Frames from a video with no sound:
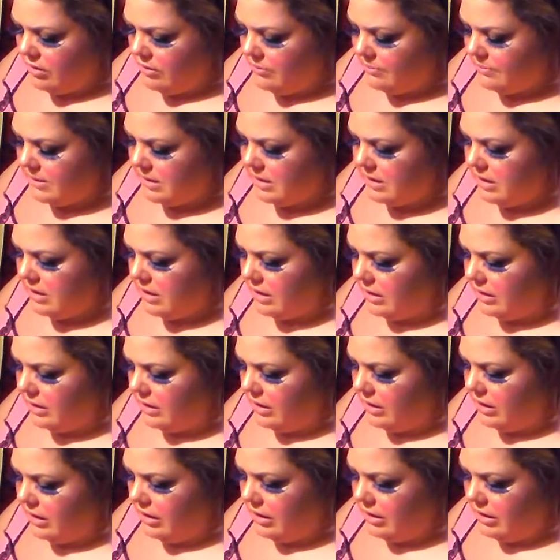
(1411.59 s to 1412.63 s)
lipstick
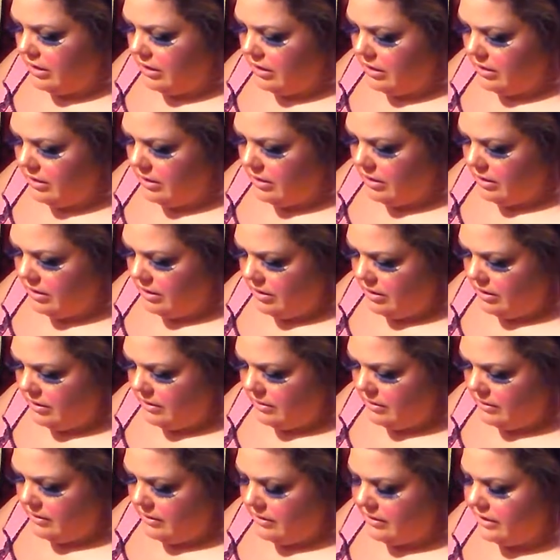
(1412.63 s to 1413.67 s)
in
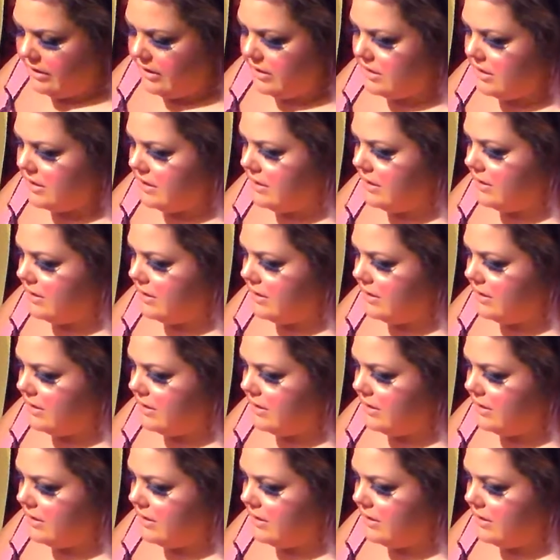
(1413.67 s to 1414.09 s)
Lit.